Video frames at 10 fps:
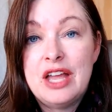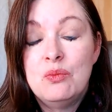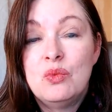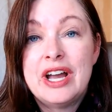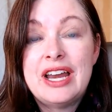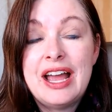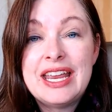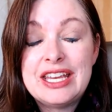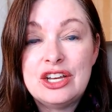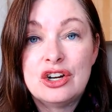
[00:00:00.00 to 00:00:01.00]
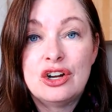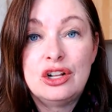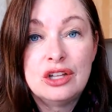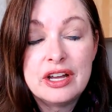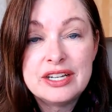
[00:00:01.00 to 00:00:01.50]
And what I hear a
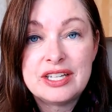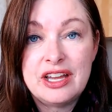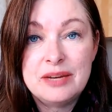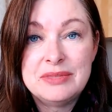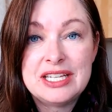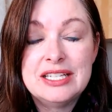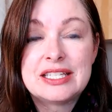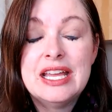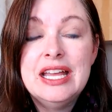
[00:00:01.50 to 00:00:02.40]
lot of times is,